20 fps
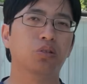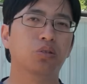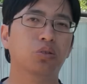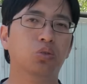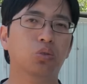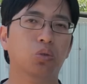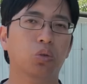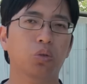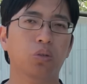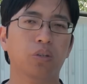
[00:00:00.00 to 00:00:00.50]
your
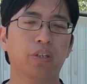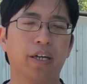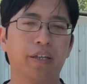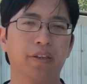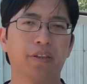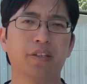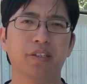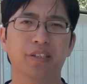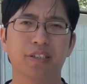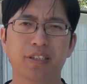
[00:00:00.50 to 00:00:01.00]
draw
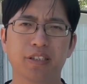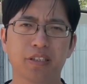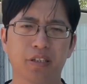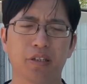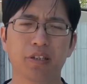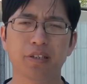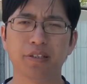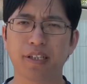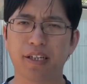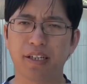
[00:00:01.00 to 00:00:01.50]
length
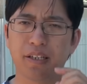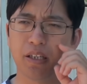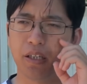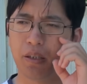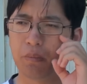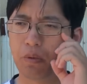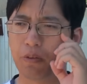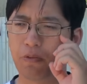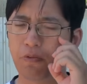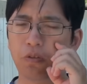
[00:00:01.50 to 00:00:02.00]
consolidate
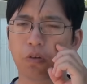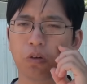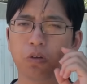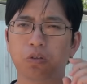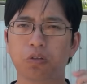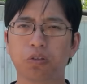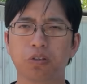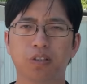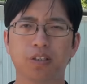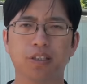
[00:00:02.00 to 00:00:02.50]
before
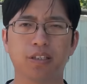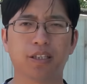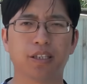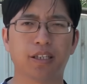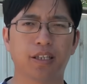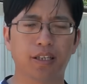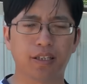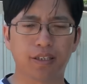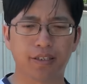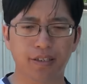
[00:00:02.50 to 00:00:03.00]
using a
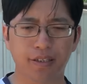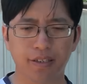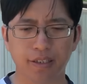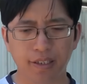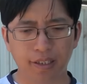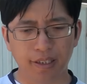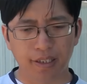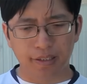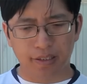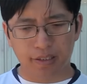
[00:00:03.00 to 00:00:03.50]
clicker.
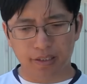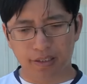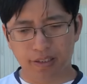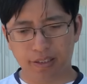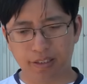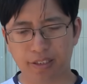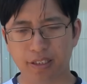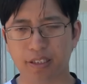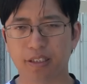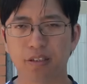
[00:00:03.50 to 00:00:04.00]
The
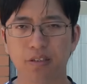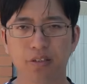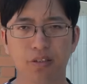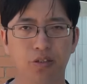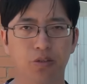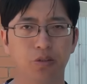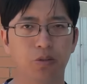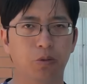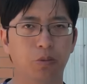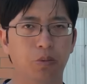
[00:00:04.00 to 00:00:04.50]
second
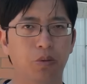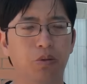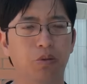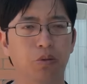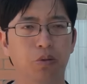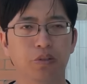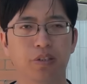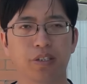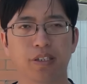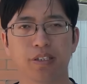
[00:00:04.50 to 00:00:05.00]
school of
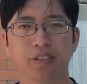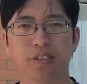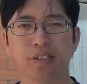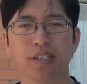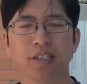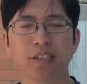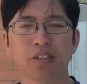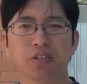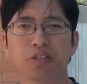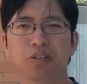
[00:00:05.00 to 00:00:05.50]
thought is
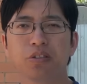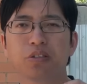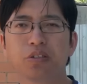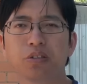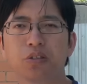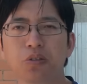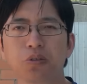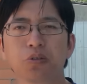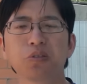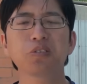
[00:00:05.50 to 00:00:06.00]
you
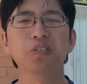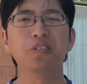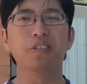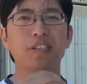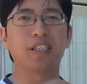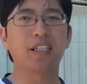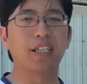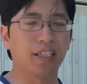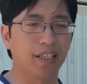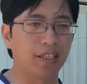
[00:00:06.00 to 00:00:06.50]
use
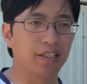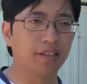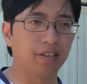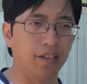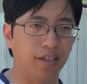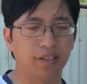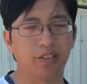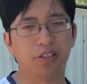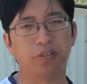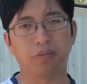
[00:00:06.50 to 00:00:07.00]
the
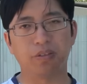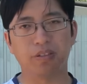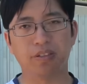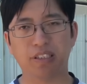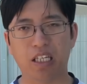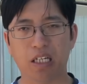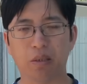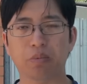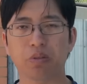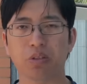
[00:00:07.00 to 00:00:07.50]
clicker to
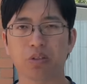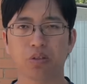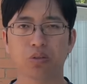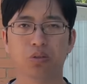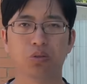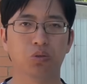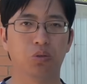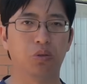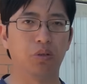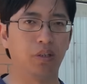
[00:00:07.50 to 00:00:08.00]
establish your
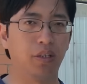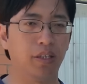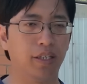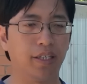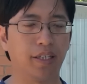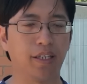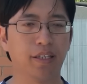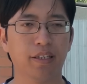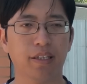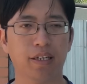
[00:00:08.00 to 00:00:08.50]
draw
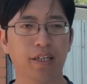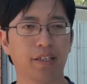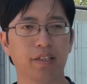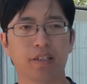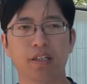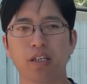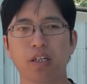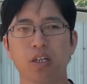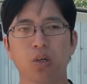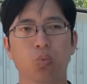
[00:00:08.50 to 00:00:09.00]
length. And
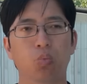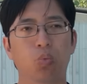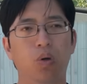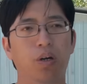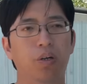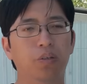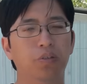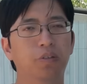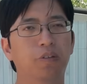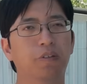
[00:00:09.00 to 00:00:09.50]

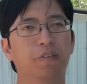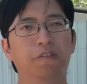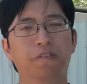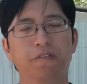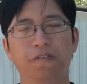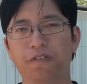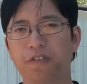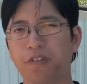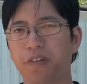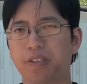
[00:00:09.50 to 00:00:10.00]
while your
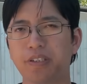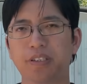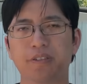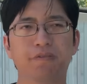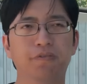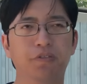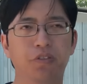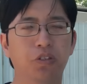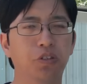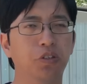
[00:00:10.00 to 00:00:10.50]

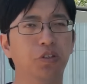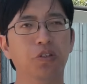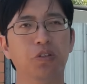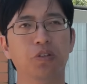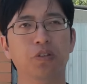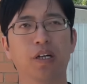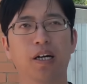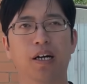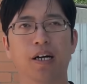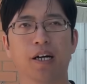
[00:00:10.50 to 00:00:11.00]
first
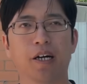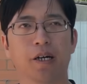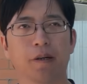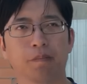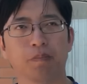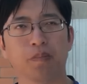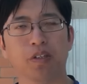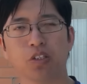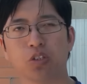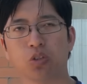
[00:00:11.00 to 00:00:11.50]
few
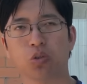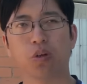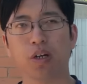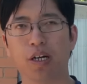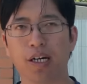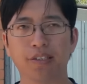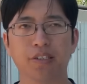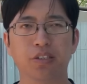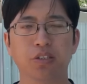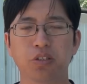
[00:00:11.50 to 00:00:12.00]

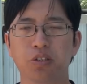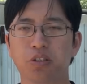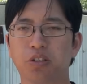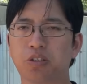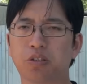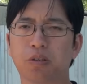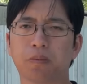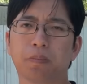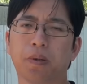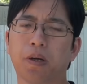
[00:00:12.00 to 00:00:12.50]
tries at
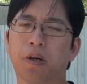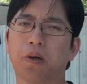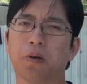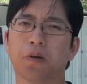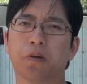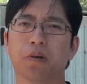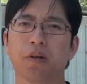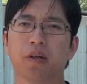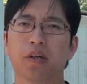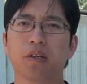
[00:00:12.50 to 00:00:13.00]
using your
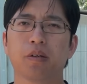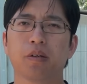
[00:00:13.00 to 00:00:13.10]
bow